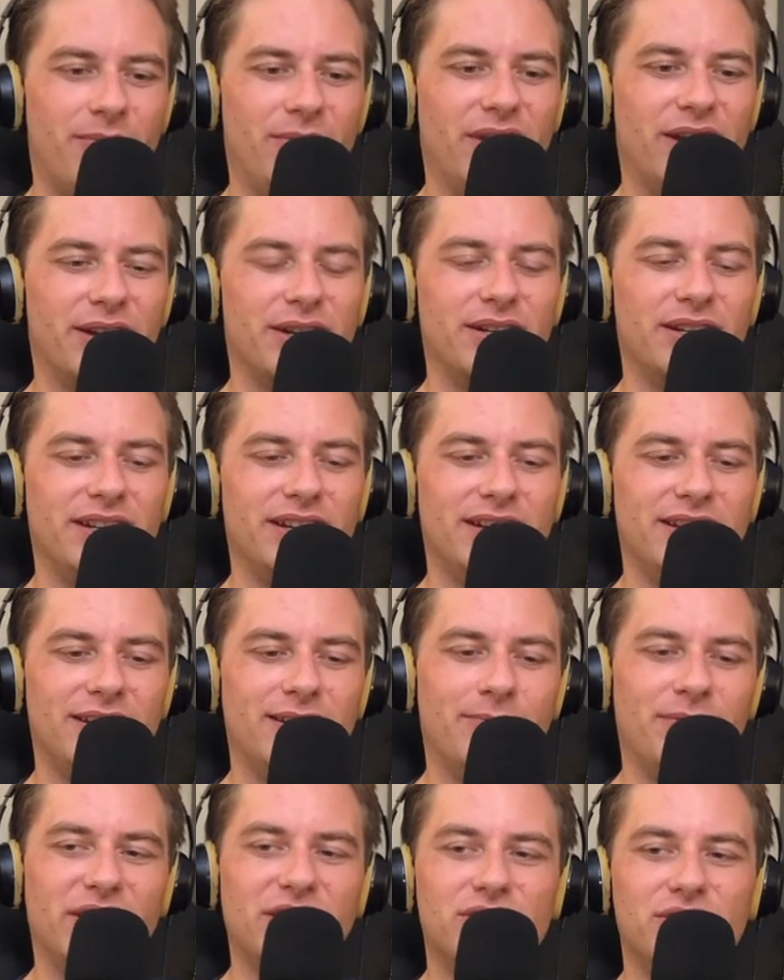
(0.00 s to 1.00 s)
like,
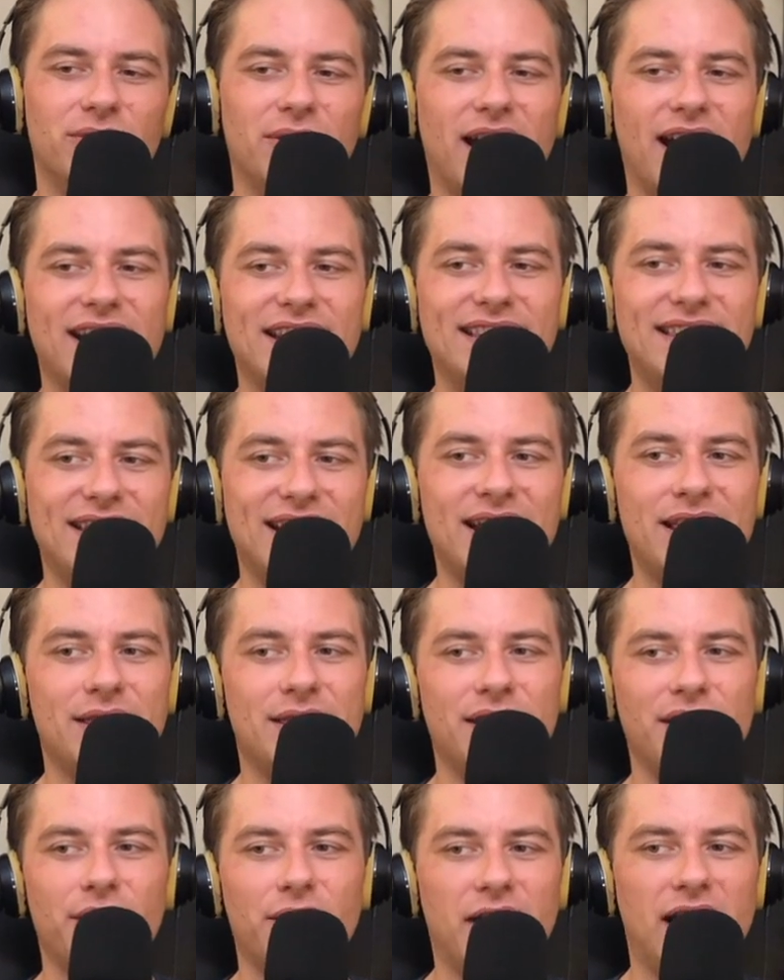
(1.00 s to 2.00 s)
dude, I get
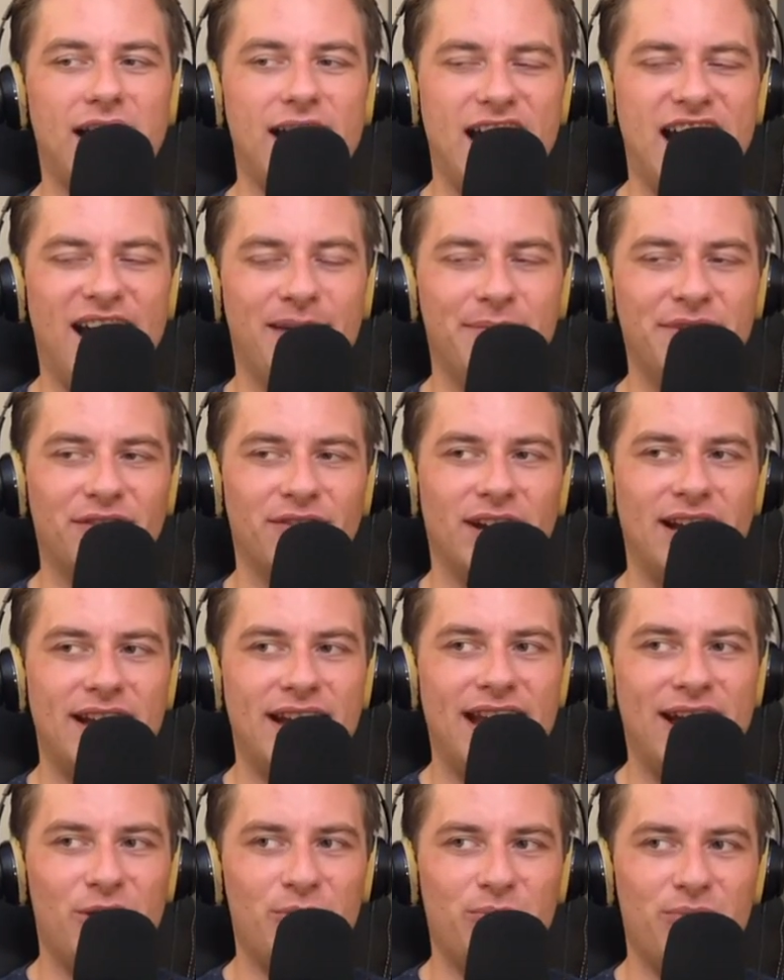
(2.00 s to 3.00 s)
that you're not happy right
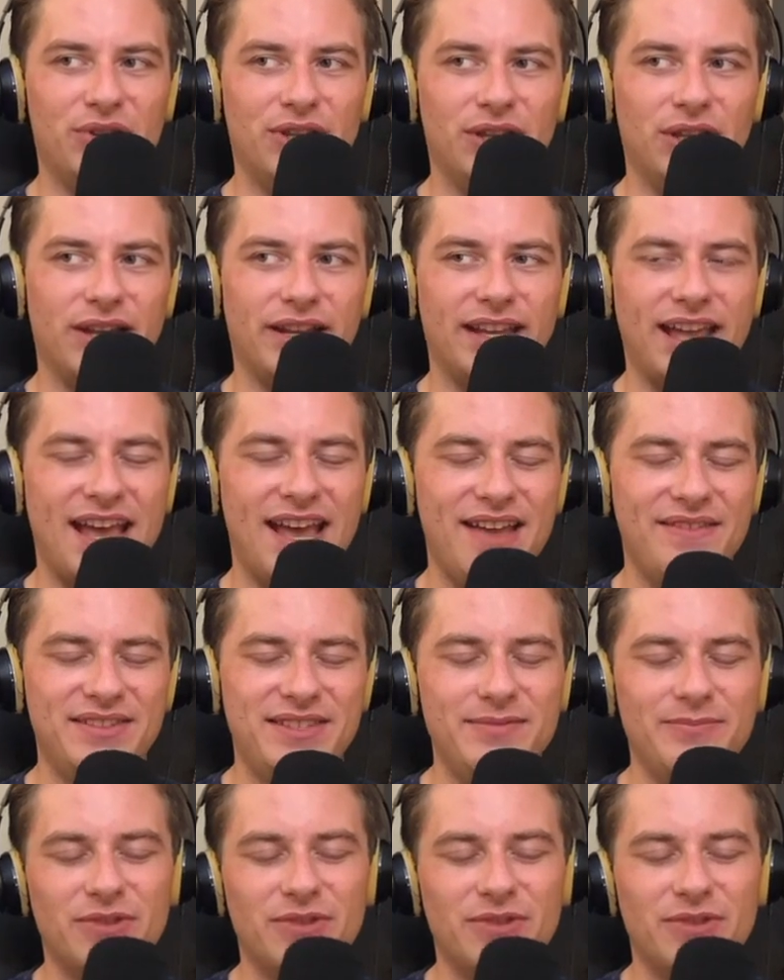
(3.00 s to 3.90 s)
now, but like, have some